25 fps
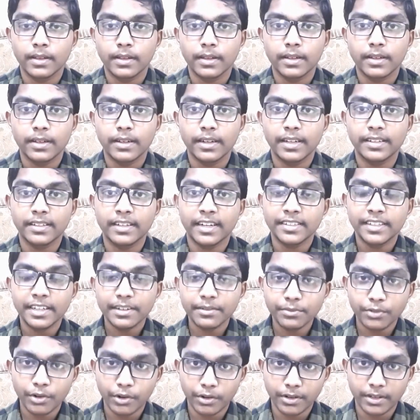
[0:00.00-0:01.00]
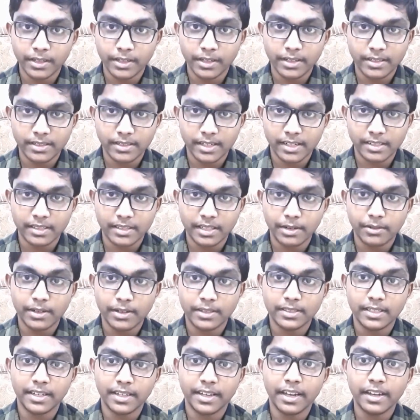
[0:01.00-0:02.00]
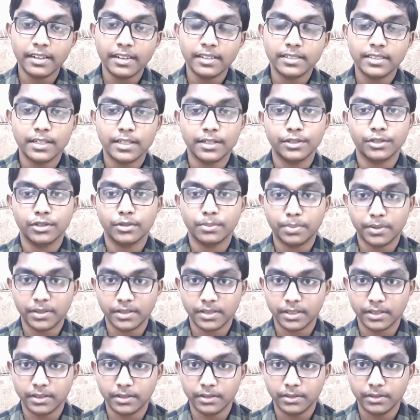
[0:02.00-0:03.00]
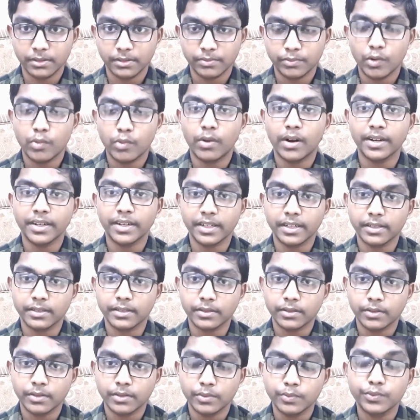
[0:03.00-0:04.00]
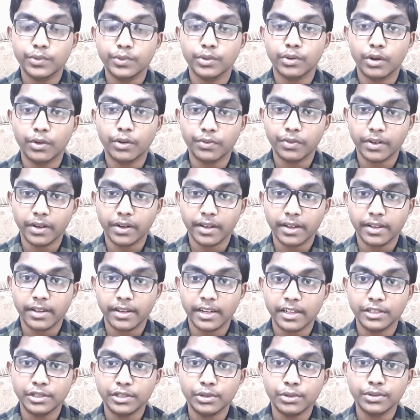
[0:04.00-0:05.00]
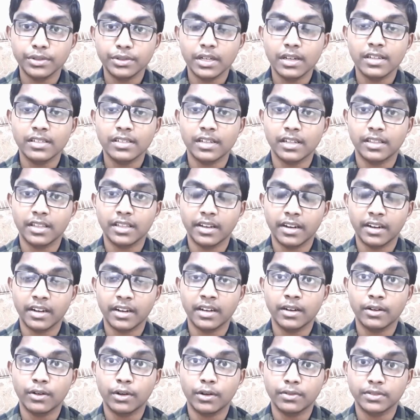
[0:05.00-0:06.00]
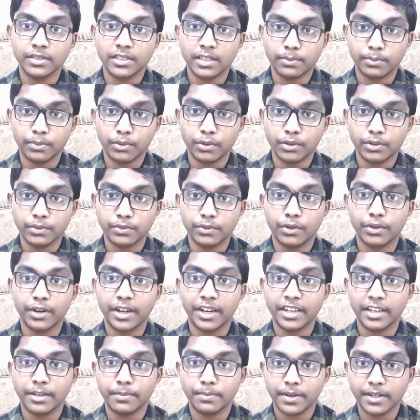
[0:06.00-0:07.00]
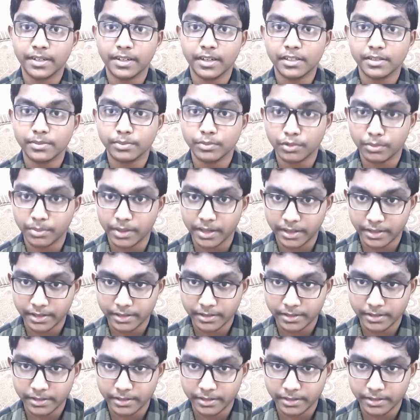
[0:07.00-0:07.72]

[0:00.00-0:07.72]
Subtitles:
In 1940, Sastri was again sent to prison for 1 year for offering individual satyagraha of support for independence movement.